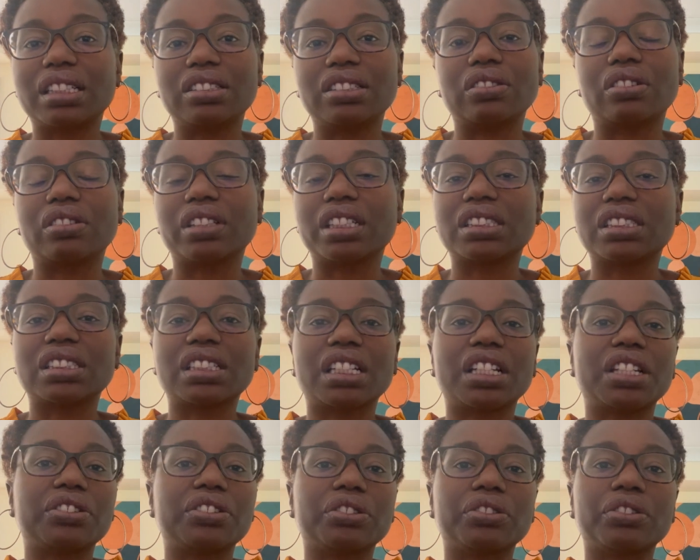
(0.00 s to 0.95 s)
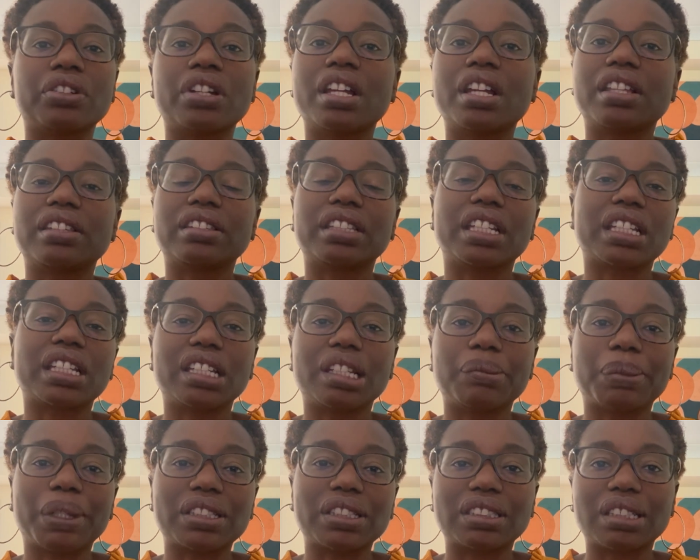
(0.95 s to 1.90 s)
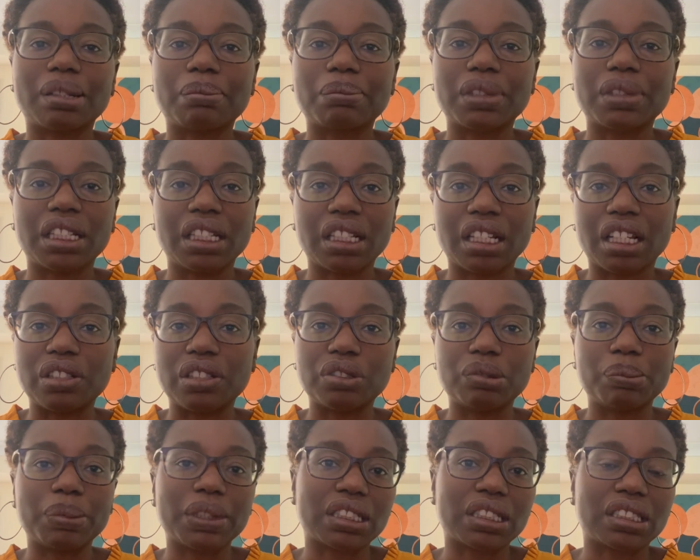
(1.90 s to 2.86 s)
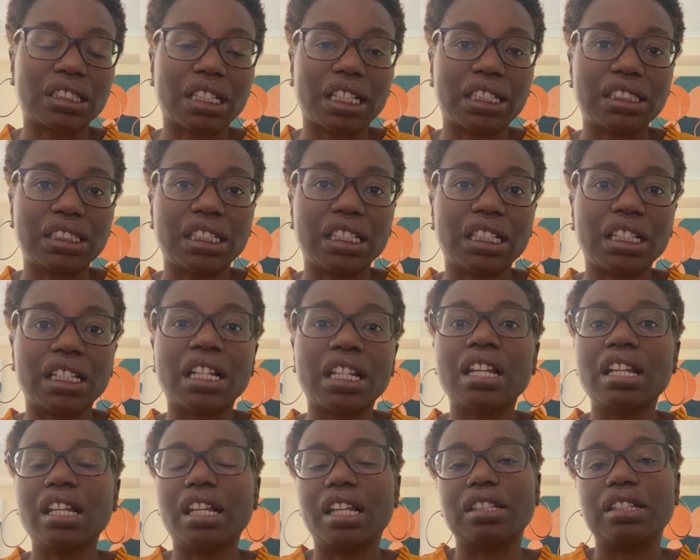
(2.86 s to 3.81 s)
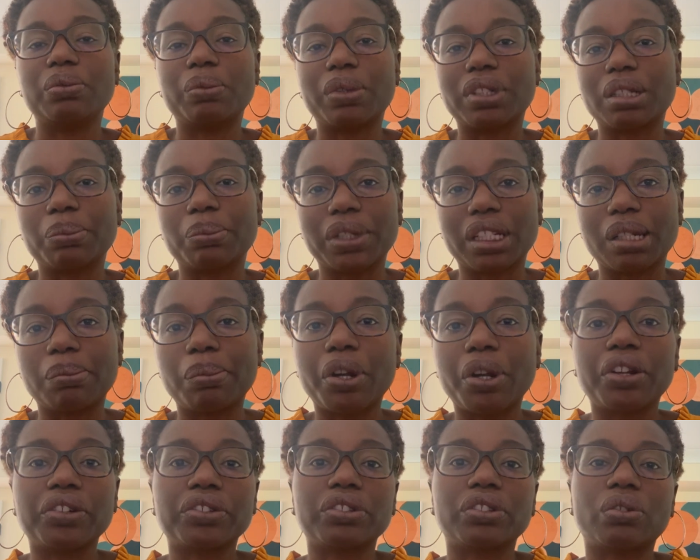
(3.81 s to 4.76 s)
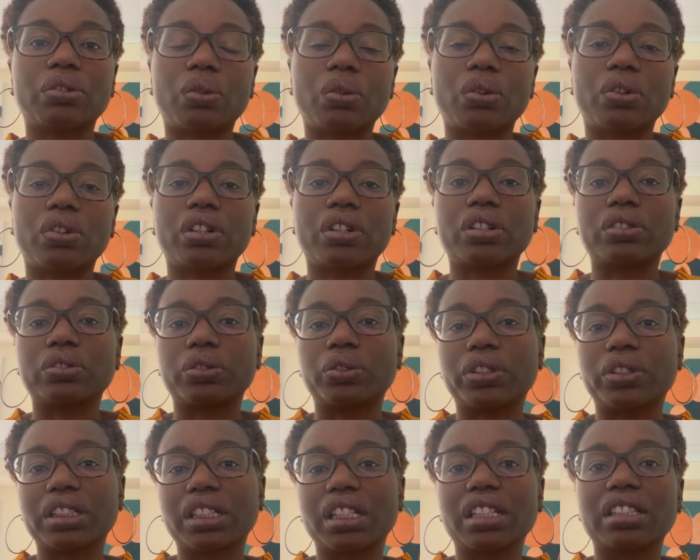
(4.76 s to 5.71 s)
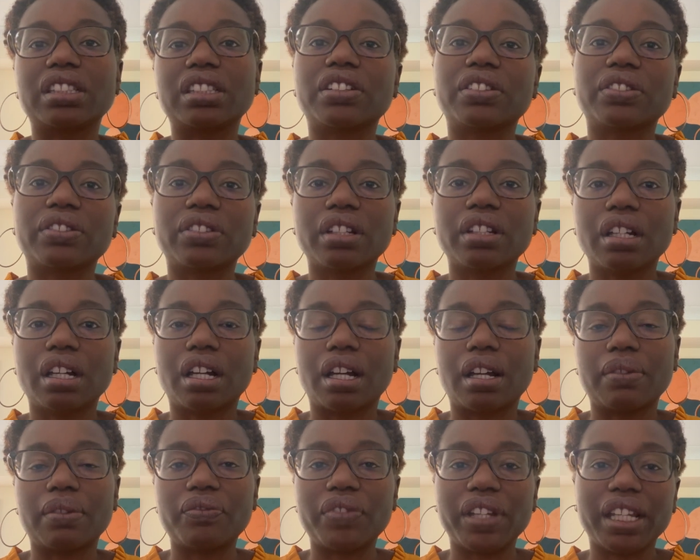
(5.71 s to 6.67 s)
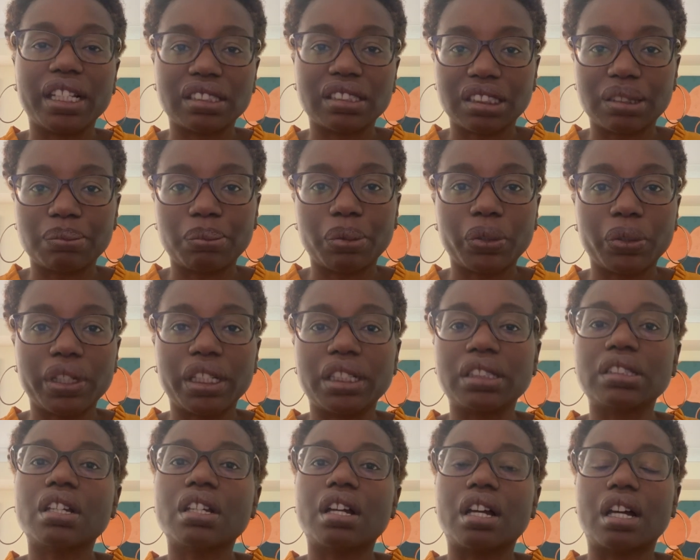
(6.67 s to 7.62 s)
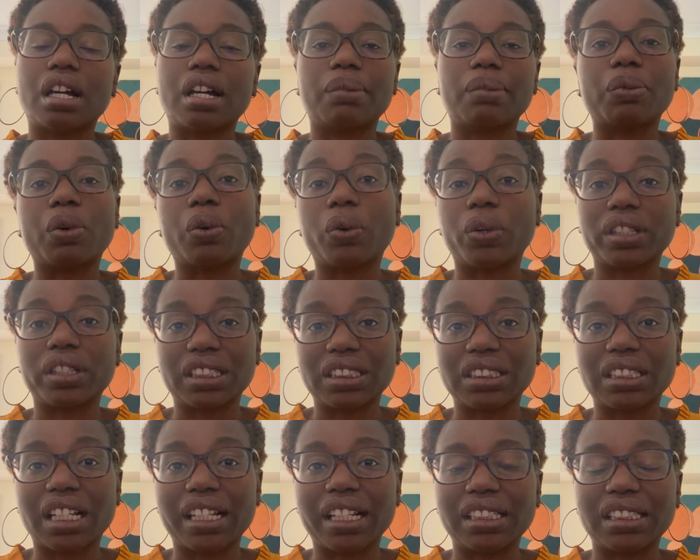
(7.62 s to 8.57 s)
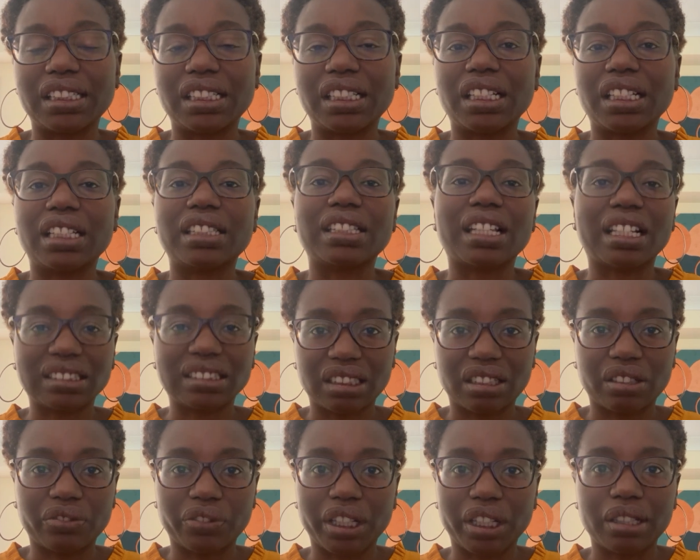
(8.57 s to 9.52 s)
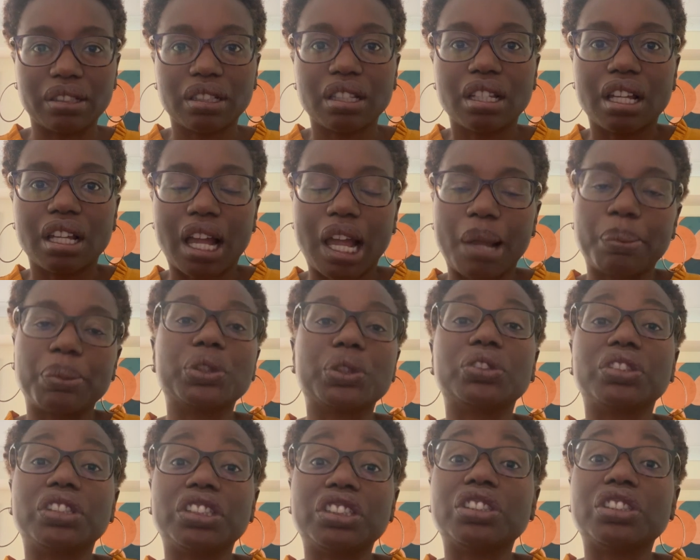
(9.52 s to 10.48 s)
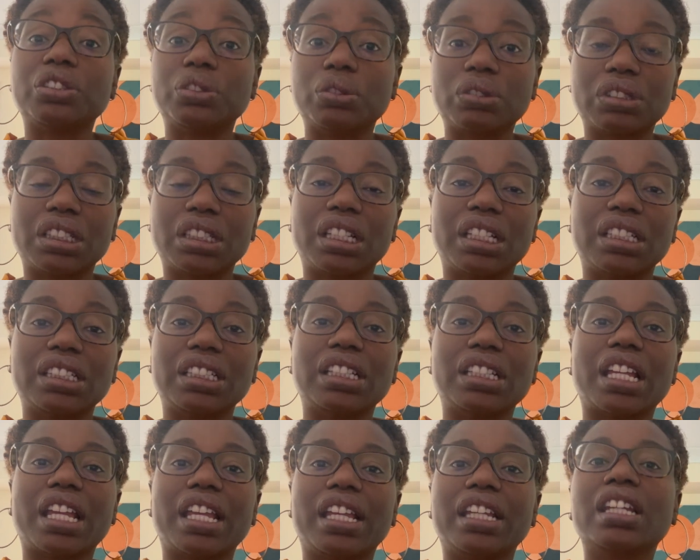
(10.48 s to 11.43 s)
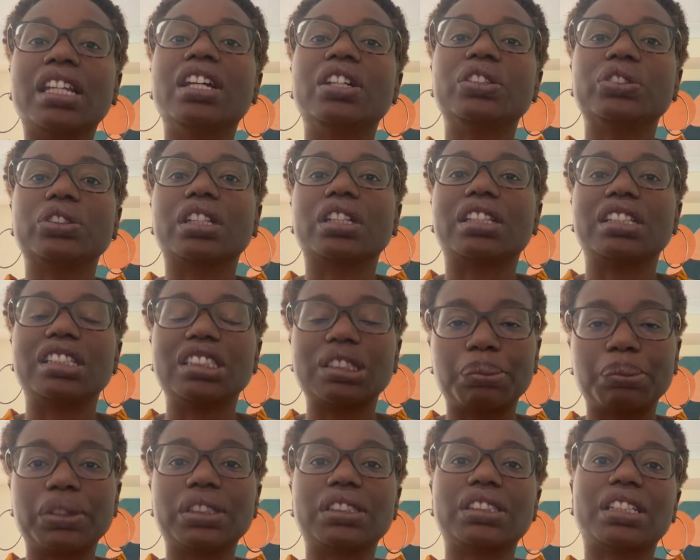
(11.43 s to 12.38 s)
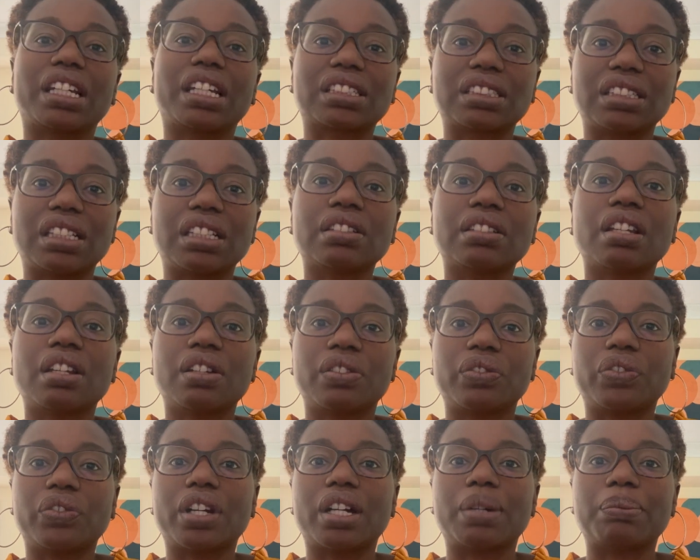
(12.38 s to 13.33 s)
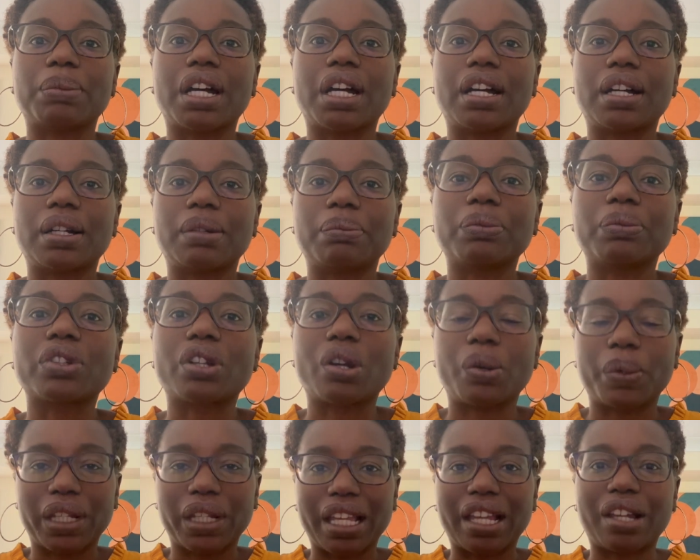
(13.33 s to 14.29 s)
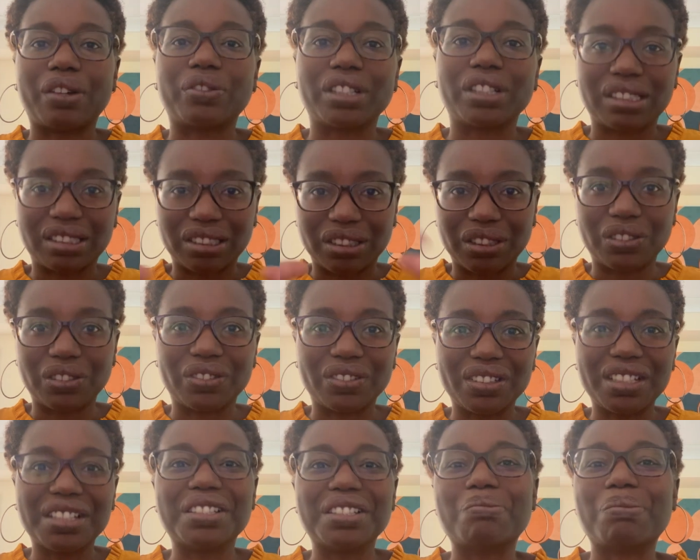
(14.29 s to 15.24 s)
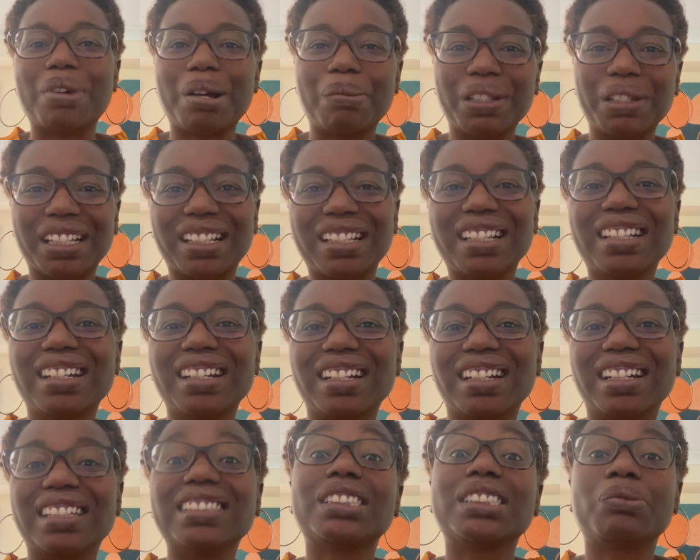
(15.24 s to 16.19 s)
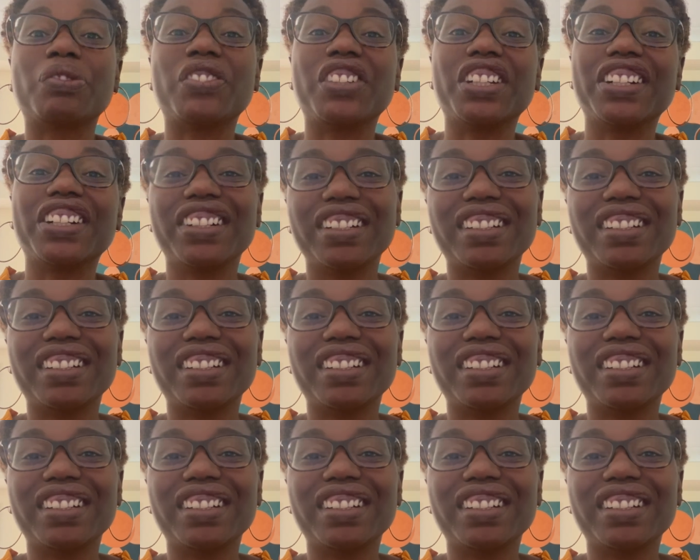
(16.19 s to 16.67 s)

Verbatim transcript: You know, let's say you're thinking about something, a new business idea, and you want to bring a partner on or get their um, vantage point um, on this idea, that's a great opportunity to use an NDA to at least protect it from um, going out into the public uh, sphere.